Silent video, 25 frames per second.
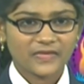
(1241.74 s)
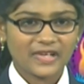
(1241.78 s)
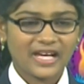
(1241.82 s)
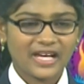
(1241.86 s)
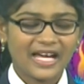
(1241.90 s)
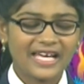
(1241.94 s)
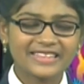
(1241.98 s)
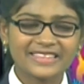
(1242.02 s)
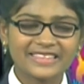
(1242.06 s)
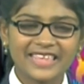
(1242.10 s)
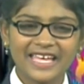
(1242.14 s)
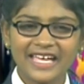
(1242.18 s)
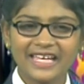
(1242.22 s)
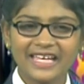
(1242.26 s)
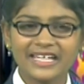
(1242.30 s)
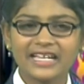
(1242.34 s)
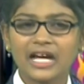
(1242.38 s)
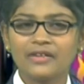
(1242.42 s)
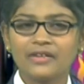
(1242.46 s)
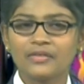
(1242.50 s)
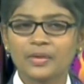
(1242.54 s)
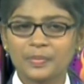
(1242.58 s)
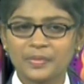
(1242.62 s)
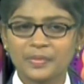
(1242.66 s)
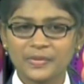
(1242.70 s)
thank
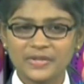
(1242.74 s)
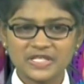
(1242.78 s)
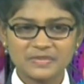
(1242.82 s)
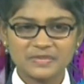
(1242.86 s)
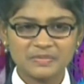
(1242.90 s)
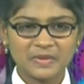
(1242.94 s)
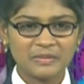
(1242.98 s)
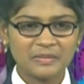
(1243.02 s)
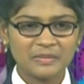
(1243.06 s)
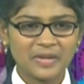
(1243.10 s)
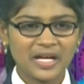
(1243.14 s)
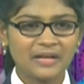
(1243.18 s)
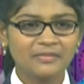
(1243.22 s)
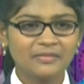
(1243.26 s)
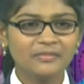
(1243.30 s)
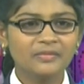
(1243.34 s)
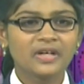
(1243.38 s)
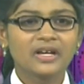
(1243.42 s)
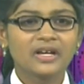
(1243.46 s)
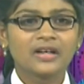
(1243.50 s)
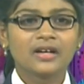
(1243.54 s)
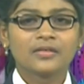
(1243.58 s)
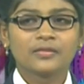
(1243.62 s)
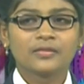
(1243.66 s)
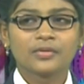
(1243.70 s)
our principal ma'am
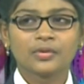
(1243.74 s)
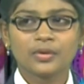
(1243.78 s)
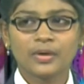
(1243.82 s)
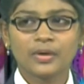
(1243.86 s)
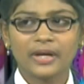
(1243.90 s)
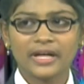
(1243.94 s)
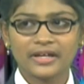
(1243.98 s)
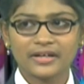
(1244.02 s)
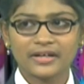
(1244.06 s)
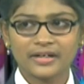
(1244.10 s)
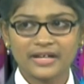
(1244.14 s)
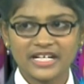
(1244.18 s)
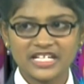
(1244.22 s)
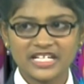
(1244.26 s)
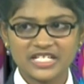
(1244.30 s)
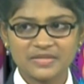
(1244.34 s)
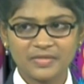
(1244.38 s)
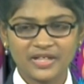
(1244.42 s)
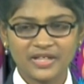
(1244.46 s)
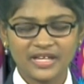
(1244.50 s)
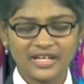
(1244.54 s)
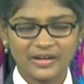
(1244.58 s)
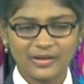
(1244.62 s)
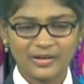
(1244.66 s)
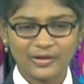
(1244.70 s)
who encouraged me
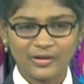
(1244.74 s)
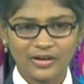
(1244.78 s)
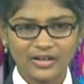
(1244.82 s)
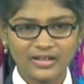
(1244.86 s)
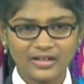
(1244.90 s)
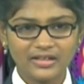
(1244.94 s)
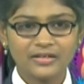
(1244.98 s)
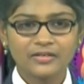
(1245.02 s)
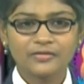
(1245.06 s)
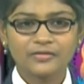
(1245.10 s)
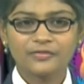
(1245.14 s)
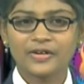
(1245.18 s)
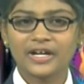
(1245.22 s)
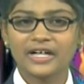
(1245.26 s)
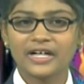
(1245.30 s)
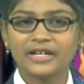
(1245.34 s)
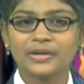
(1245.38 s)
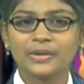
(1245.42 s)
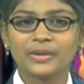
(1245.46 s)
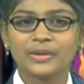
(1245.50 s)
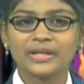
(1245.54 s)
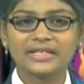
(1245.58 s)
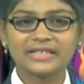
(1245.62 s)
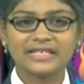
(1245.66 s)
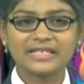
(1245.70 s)
a lot for
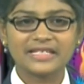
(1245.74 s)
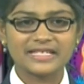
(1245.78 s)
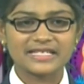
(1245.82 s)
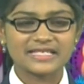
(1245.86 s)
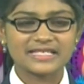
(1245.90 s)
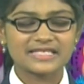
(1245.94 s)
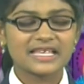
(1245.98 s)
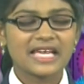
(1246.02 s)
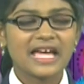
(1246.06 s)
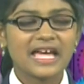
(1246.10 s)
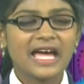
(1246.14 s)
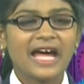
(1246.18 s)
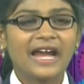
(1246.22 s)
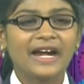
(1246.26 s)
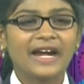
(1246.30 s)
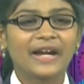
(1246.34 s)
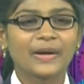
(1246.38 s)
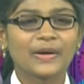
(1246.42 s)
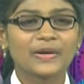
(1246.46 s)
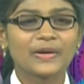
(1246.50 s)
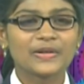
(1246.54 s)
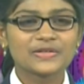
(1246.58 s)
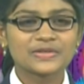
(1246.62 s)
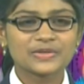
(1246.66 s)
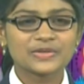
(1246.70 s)
doing this. And I
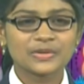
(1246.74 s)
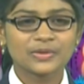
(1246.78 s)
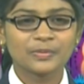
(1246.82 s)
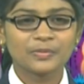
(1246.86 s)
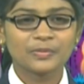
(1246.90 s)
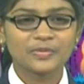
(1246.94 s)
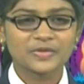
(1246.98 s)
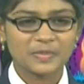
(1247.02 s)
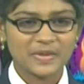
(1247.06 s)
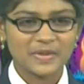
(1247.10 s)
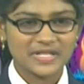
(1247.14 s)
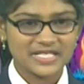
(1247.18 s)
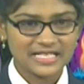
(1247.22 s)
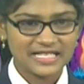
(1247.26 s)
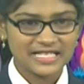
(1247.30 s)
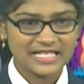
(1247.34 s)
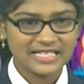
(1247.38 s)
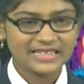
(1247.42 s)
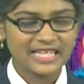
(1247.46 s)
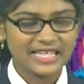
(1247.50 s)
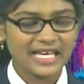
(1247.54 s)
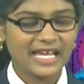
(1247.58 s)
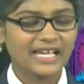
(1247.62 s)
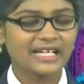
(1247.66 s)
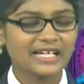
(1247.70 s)
also specially
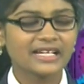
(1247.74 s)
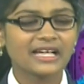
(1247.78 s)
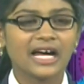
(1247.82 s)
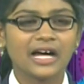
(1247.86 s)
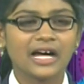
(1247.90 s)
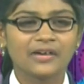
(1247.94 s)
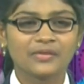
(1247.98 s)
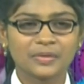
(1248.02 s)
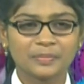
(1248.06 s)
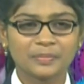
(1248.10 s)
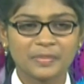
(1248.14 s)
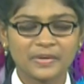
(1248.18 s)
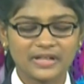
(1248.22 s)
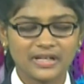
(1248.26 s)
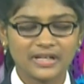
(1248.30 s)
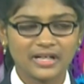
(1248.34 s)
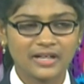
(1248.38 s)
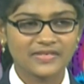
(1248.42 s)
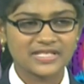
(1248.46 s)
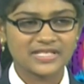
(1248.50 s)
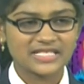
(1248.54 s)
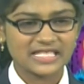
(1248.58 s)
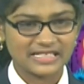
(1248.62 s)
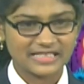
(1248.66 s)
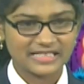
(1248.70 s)
thank our
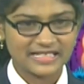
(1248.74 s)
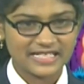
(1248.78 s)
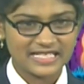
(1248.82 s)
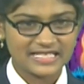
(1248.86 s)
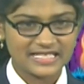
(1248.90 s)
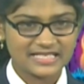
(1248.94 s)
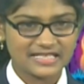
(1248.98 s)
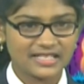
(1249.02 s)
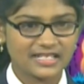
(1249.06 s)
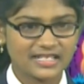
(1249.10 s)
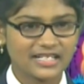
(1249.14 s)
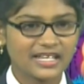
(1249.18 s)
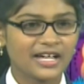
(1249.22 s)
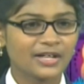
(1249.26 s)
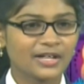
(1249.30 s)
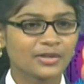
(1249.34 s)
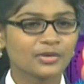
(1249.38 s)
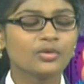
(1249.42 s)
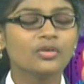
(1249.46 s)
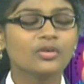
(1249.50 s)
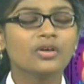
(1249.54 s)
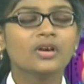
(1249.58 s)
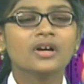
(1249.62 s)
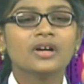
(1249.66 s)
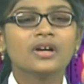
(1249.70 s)
secretary sir Garu,
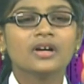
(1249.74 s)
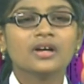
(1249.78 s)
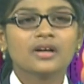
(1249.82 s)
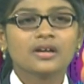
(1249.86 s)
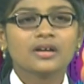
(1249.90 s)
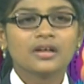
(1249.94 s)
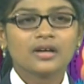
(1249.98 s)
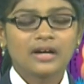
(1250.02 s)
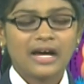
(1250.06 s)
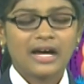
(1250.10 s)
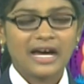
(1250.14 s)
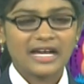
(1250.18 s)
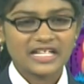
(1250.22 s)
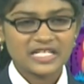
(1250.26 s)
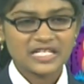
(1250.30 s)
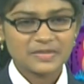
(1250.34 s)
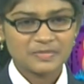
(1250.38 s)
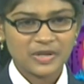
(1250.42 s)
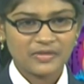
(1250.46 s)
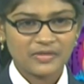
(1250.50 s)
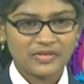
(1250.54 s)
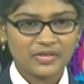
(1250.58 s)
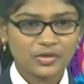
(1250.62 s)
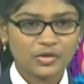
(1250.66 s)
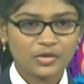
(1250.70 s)
R.S.
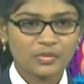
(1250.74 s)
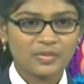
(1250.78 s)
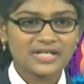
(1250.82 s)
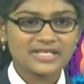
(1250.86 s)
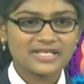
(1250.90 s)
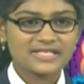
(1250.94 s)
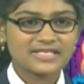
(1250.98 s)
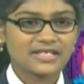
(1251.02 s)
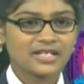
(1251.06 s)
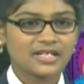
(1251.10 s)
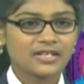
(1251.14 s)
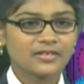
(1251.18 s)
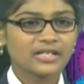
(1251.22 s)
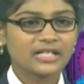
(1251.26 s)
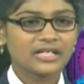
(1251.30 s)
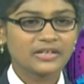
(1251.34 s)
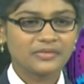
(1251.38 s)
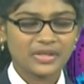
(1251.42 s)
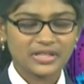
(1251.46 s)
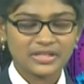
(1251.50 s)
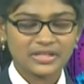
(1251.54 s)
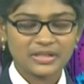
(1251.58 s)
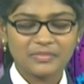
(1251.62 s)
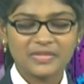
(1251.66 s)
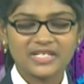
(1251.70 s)
Praveen Kumar sir,
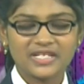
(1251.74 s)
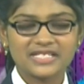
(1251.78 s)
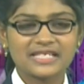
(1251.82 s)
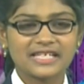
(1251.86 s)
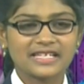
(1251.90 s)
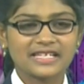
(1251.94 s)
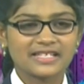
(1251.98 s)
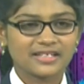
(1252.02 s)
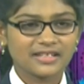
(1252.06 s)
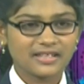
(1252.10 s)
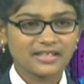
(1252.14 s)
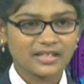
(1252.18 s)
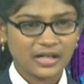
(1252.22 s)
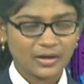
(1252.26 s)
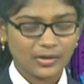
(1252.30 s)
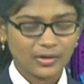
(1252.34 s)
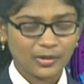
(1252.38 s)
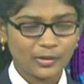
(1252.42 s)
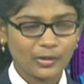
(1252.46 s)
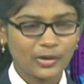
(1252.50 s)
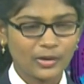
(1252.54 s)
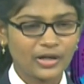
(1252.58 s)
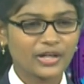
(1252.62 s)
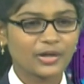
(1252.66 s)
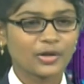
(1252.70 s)
giving me the
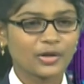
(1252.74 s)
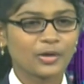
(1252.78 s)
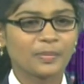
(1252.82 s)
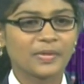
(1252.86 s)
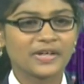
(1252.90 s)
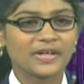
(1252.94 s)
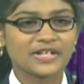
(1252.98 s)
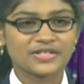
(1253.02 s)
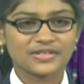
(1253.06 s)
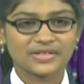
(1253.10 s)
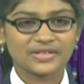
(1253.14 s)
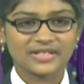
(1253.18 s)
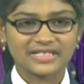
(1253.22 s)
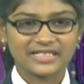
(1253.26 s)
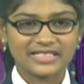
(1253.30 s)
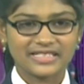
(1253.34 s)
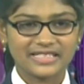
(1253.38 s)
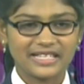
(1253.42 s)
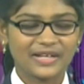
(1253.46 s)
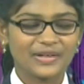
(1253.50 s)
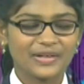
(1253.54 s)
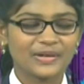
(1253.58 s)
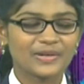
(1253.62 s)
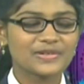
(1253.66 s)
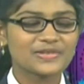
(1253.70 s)
golden opportunity.
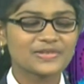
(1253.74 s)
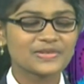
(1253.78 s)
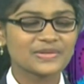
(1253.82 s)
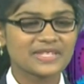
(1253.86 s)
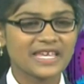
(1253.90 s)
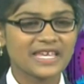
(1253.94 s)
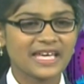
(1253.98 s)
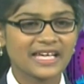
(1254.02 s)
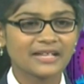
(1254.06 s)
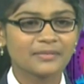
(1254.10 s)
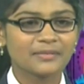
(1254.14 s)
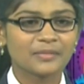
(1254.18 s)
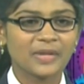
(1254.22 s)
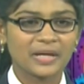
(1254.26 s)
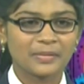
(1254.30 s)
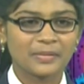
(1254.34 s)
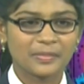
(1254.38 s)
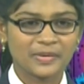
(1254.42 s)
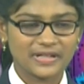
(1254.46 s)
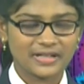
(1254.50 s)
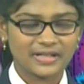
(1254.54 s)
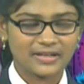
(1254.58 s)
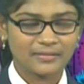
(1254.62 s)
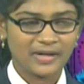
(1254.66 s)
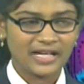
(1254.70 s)
I also thank
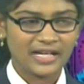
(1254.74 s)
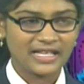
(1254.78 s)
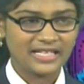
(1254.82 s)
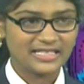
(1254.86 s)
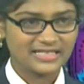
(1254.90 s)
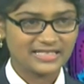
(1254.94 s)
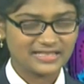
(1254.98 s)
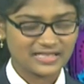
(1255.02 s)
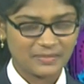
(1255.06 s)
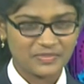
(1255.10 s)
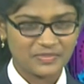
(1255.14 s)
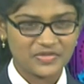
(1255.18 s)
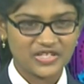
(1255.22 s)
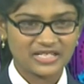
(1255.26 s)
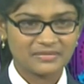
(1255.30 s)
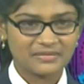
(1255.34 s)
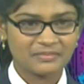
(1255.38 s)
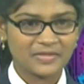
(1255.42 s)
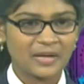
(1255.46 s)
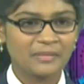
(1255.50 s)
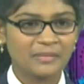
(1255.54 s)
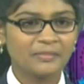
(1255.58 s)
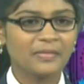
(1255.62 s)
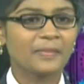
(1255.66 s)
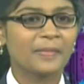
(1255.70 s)
my subject
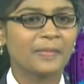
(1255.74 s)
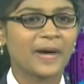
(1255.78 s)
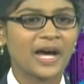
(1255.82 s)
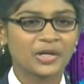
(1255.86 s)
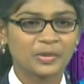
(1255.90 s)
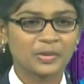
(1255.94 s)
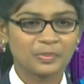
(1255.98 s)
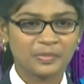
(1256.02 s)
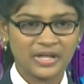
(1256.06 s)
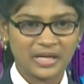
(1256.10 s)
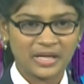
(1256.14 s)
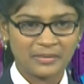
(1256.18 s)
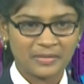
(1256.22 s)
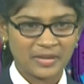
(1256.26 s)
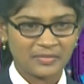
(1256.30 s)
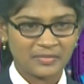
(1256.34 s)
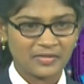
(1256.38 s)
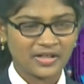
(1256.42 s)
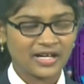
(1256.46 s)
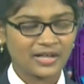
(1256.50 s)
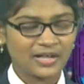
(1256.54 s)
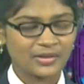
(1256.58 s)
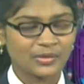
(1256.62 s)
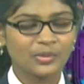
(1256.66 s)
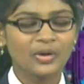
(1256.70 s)
ma'am, Banu Priya ma'am
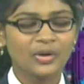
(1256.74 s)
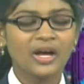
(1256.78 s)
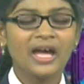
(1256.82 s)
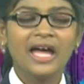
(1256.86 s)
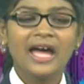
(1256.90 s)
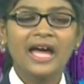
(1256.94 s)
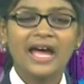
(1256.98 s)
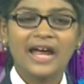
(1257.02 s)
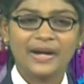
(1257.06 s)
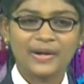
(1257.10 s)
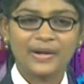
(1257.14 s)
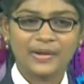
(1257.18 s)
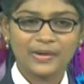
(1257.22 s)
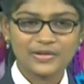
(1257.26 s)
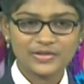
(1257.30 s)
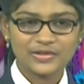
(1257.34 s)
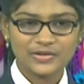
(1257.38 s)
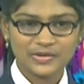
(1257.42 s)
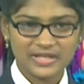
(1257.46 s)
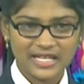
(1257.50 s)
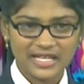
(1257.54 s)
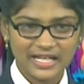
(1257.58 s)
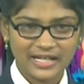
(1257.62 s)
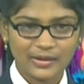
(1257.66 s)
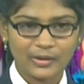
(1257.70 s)
Garu. And I also
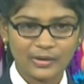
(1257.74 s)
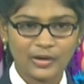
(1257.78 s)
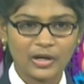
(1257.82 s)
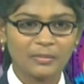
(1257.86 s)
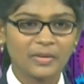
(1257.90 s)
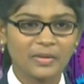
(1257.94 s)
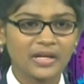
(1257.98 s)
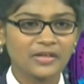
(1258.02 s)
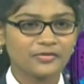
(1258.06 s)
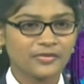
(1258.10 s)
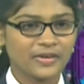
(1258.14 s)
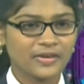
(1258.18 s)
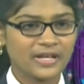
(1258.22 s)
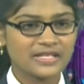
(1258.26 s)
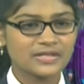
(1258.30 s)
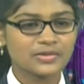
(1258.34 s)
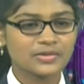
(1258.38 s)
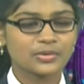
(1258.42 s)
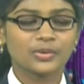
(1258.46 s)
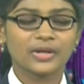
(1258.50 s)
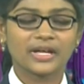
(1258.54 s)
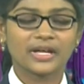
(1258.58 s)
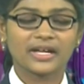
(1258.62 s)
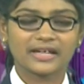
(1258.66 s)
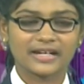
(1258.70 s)
thank all my friends who
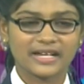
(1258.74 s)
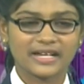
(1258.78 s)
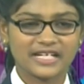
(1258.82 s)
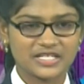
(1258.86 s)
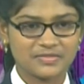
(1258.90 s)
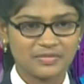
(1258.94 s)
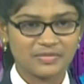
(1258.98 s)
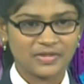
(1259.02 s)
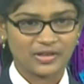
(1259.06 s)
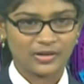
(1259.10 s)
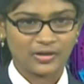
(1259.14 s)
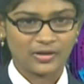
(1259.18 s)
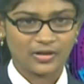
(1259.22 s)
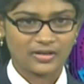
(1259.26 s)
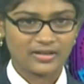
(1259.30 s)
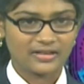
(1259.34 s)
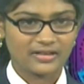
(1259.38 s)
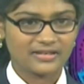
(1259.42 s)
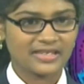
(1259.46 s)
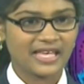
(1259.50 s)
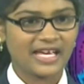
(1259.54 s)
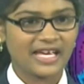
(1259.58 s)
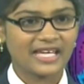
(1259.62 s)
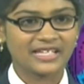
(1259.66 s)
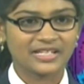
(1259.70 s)
encouraged me a lot.
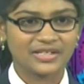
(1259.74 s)
Thank